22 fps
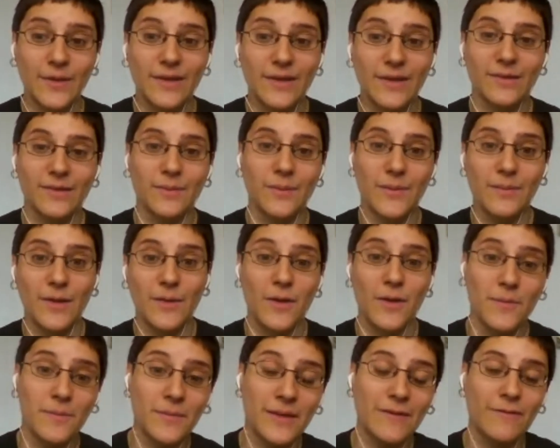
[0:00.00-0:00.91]
because my my
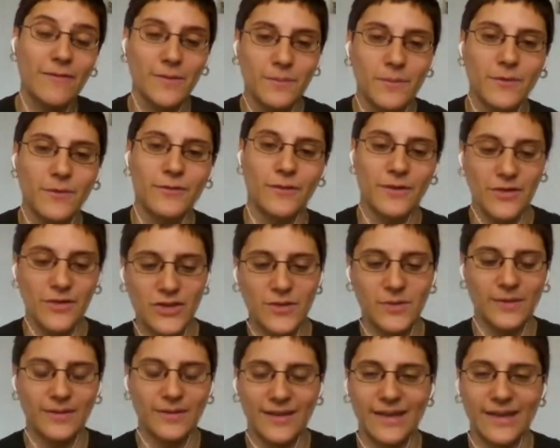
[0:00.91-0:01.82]
mom even before
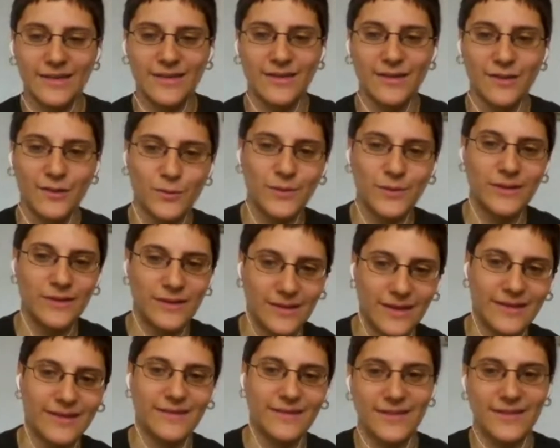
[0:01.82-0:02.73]
she was diagnosed with
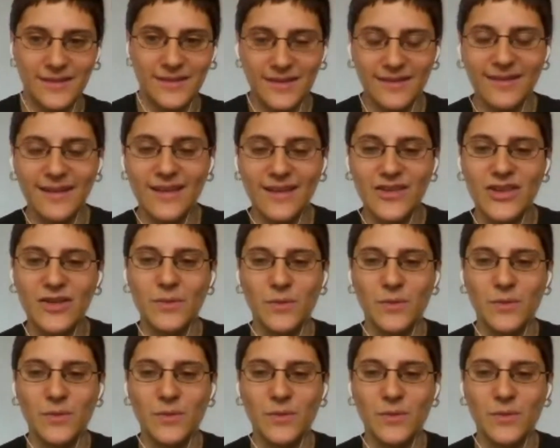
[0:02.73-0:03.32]
like the disease,